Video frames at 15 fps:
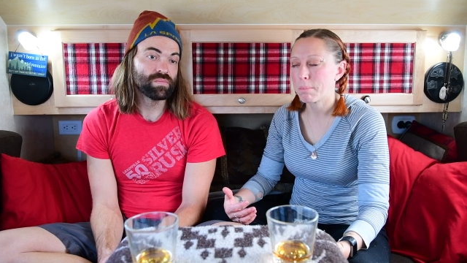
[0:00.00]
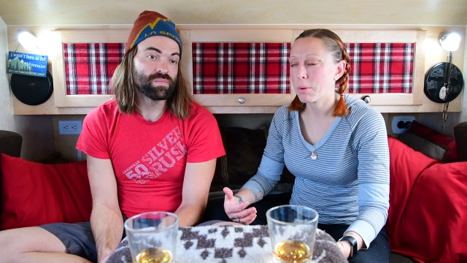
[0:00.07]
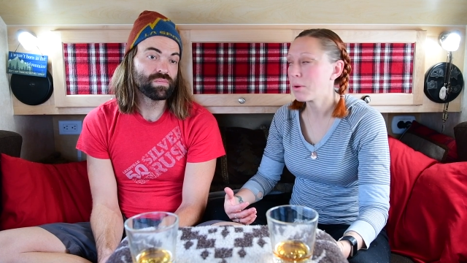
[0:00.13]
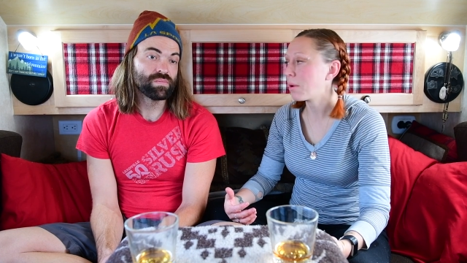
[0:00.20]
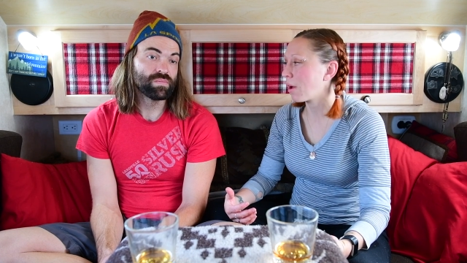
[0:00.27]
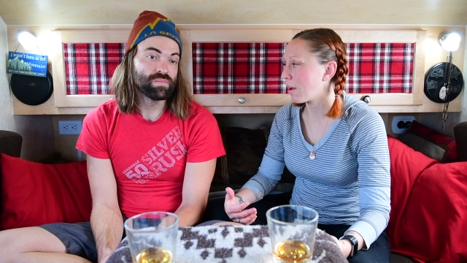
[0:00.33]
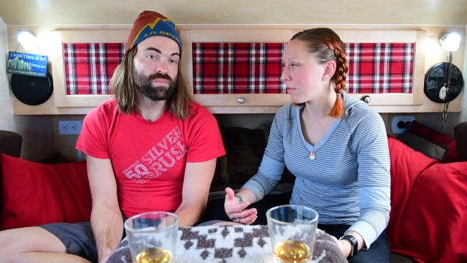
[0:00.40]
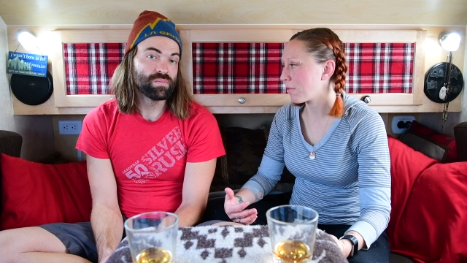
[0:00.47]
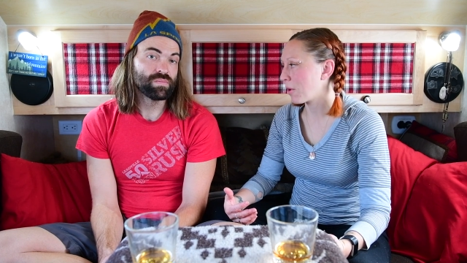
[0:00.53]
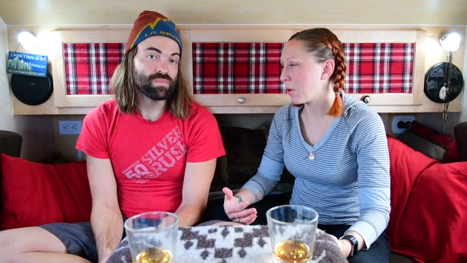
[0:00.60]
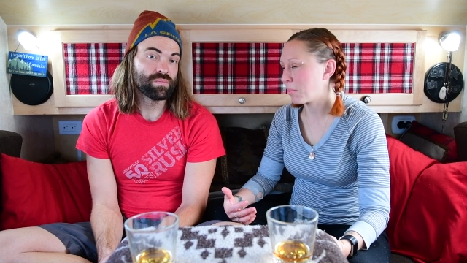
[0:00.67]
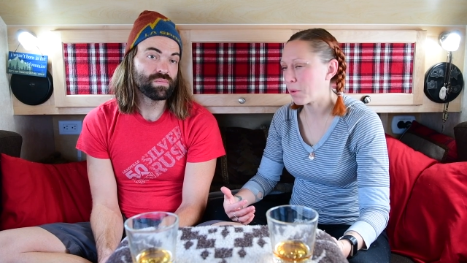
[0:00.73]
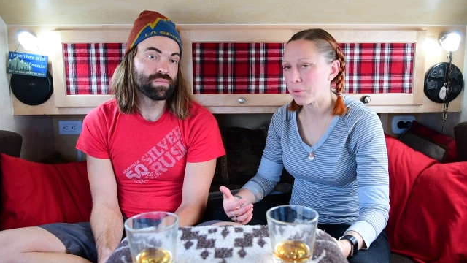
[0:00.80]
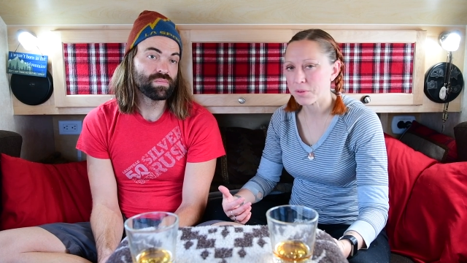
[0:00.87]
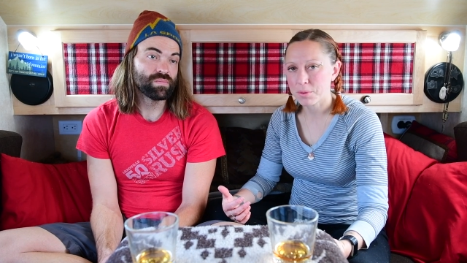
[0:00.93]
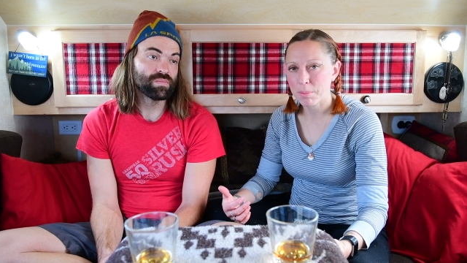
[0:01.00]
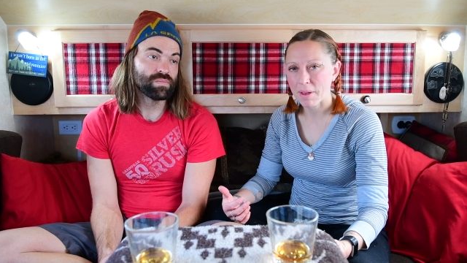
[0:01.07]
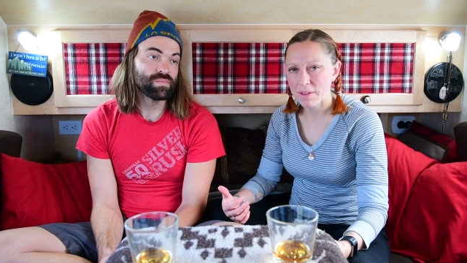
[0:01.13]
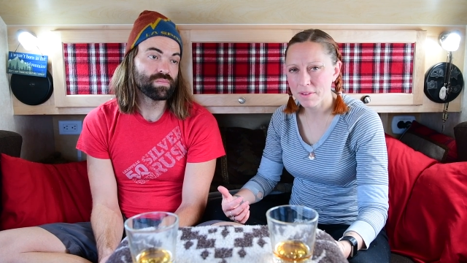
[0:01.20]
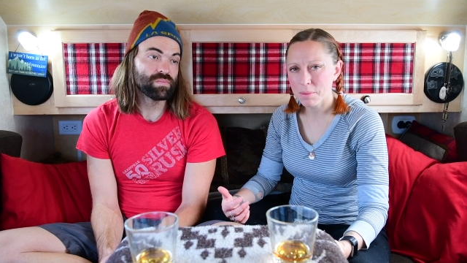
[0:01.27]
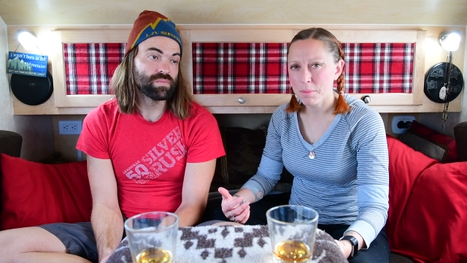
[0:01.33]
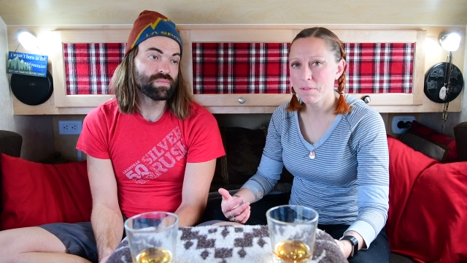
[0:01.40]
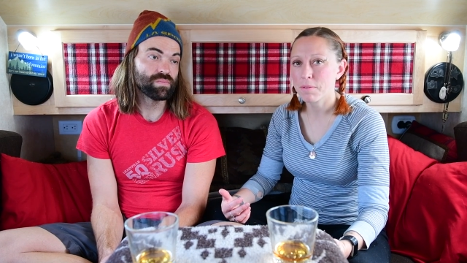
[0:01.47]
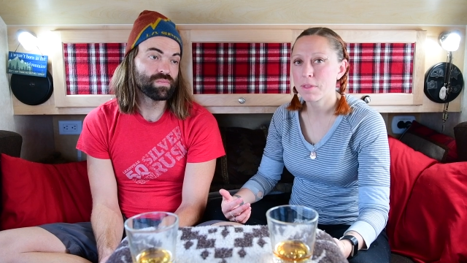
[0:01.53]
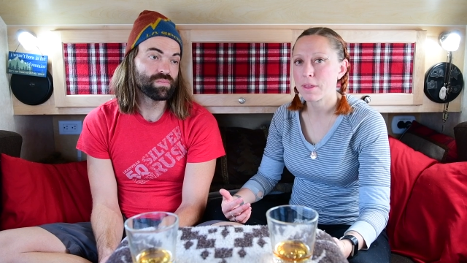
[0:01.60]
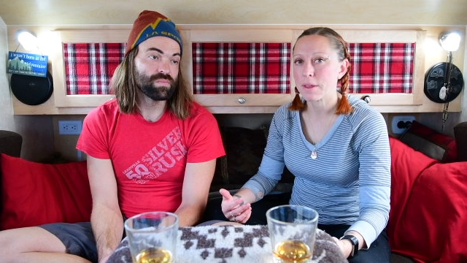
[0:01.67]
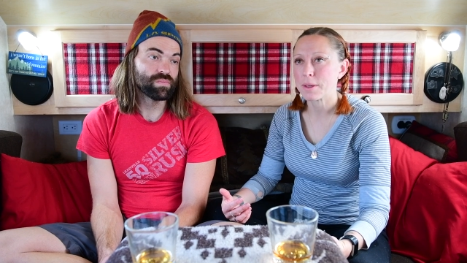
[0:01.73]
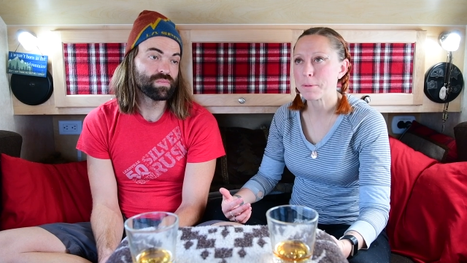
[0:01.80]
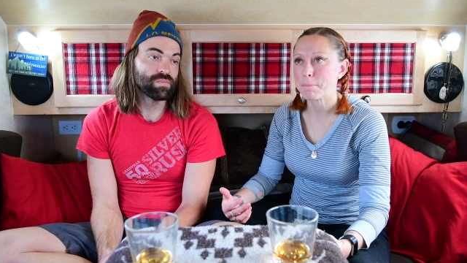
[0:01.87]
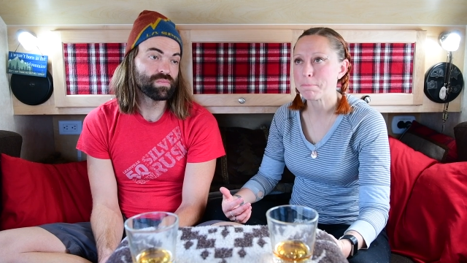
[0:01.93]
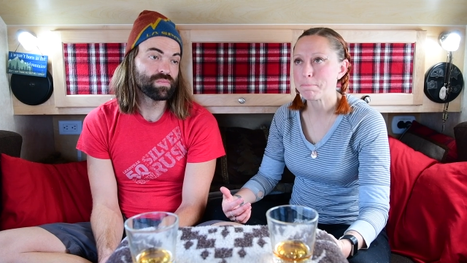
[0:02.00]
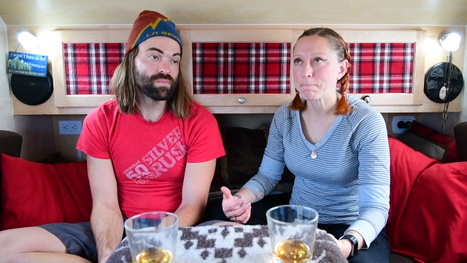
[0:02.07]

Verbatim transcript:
Speaker 1: put off almost by some of the